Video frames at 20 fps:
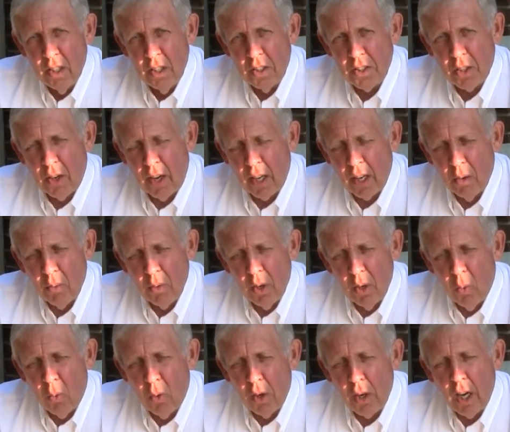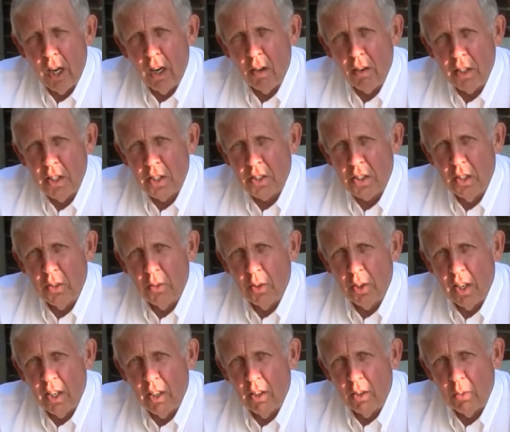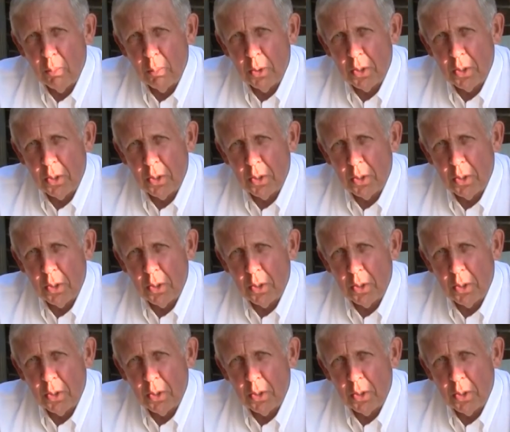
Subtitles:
So I don't know what all is going on,